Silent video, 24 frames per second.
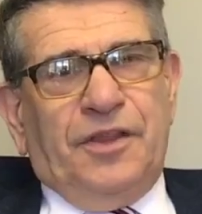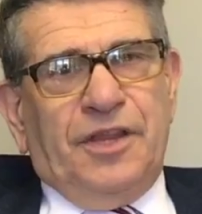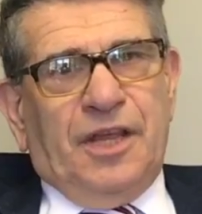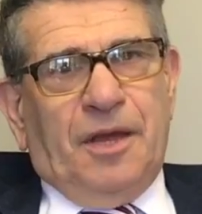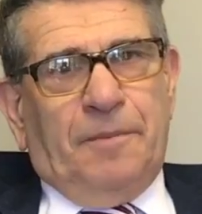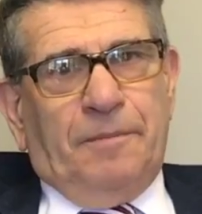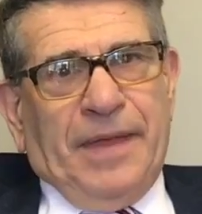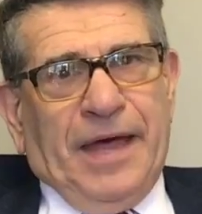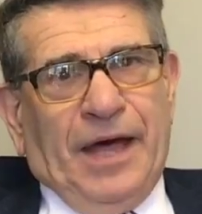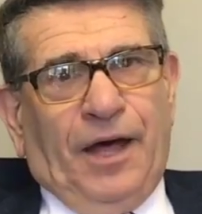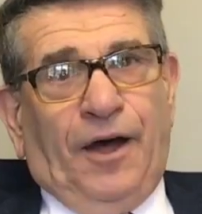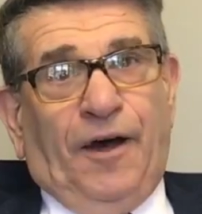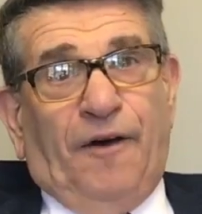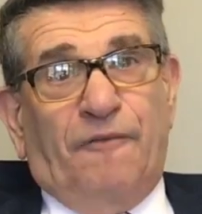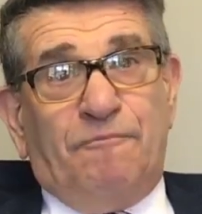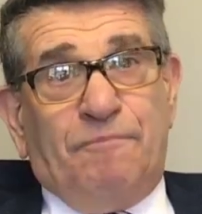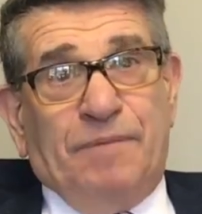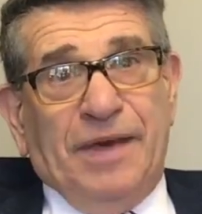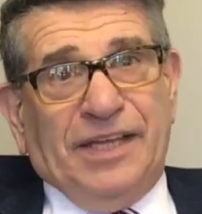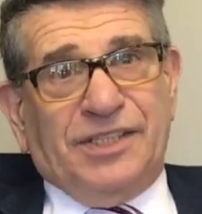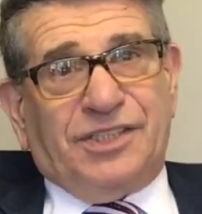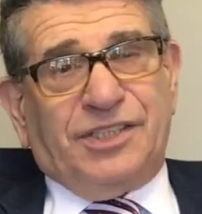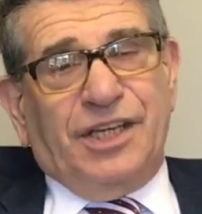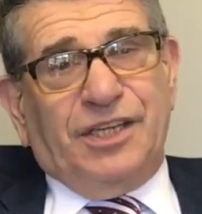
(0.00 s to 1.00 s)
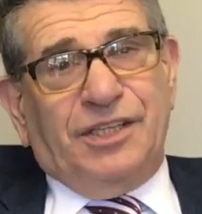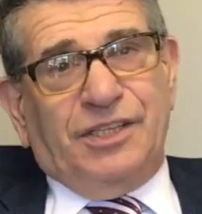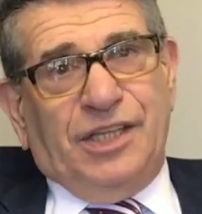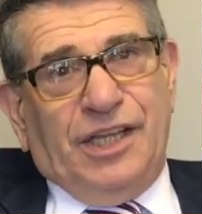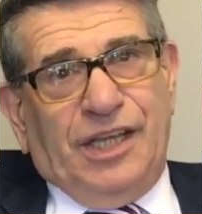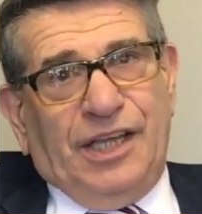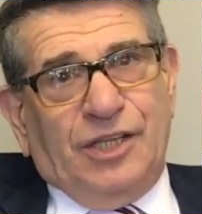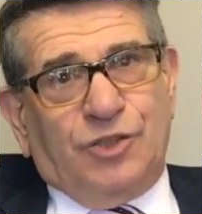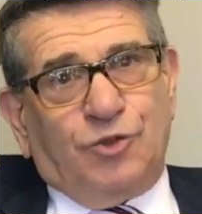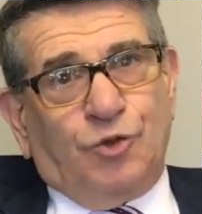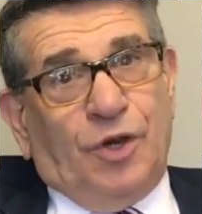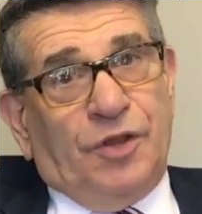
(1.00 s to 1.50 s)
the amount of basic
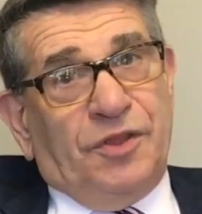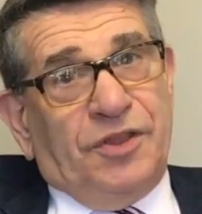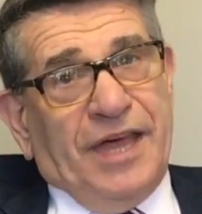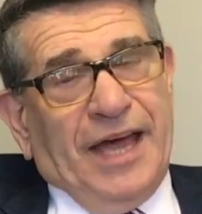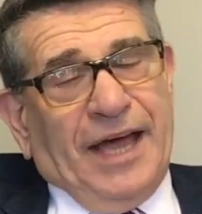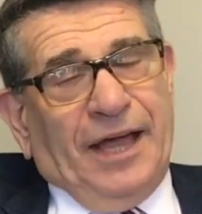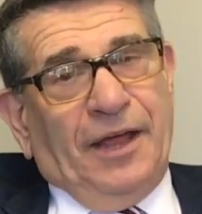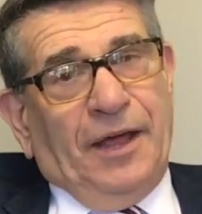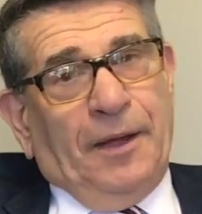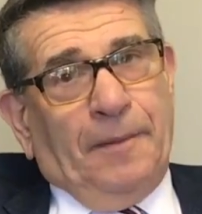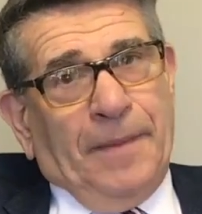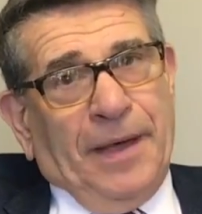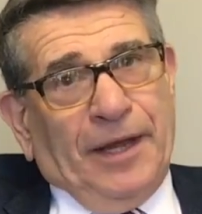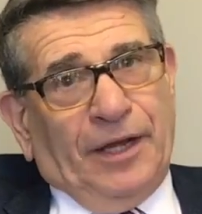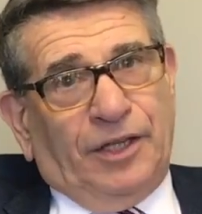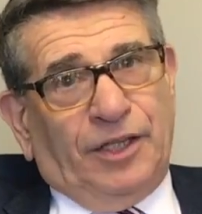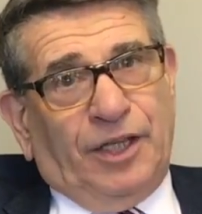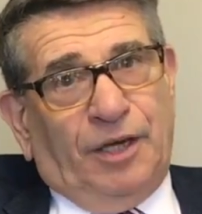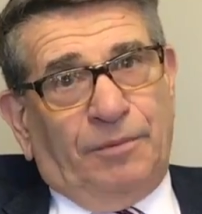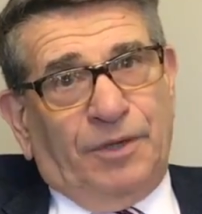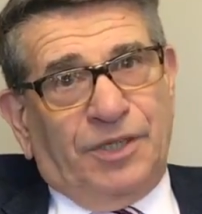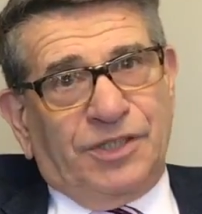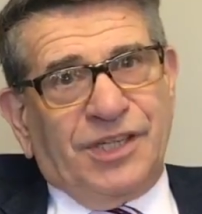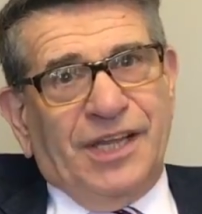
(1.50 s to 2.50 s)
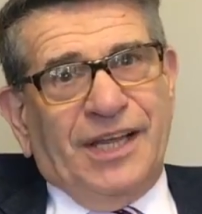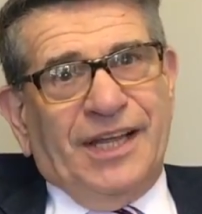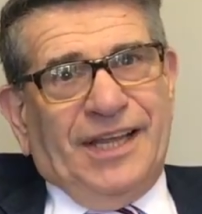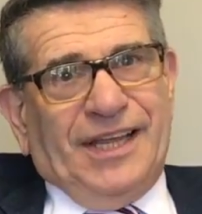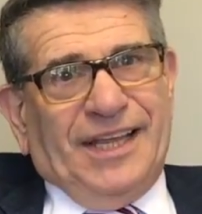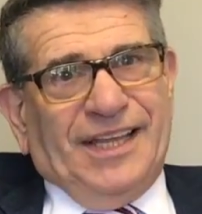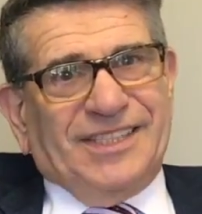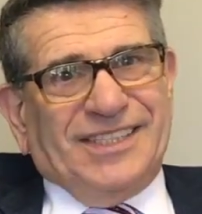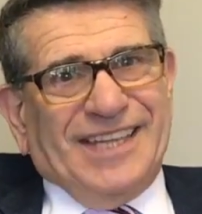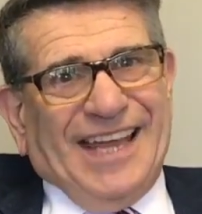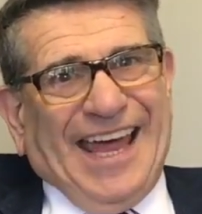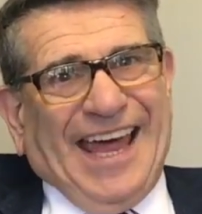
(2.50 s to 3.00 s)
needs on that amount of numbers
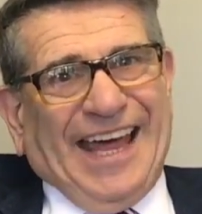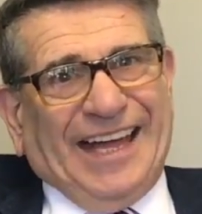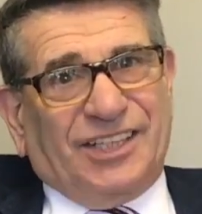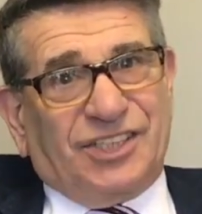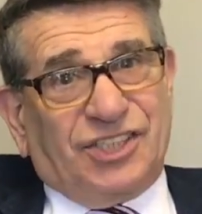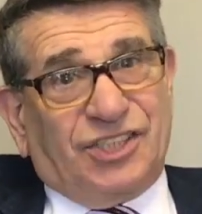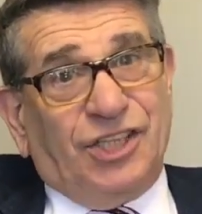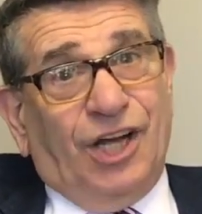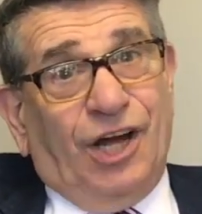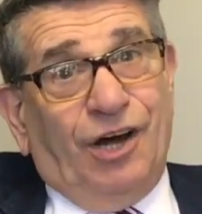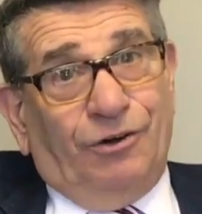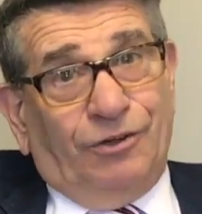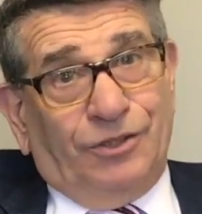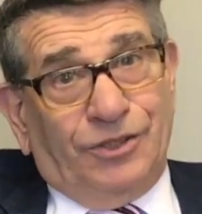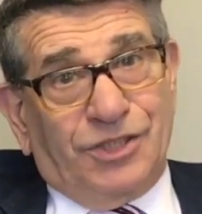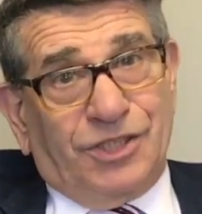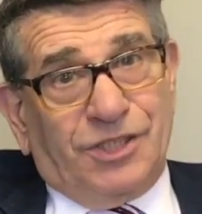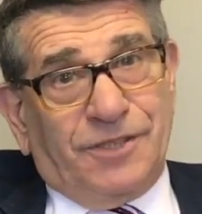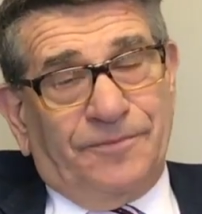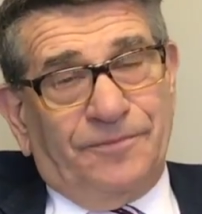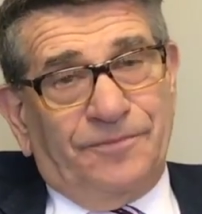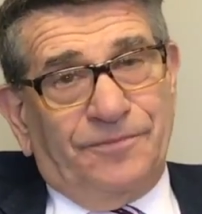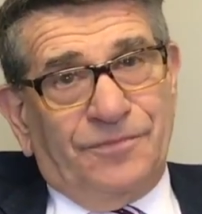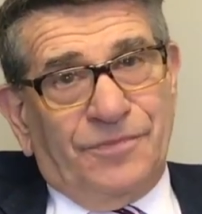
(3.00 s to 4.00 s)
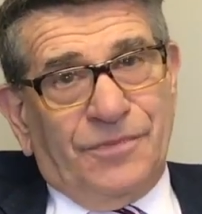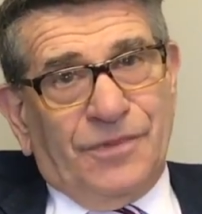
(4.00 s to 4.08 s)
is X dollars.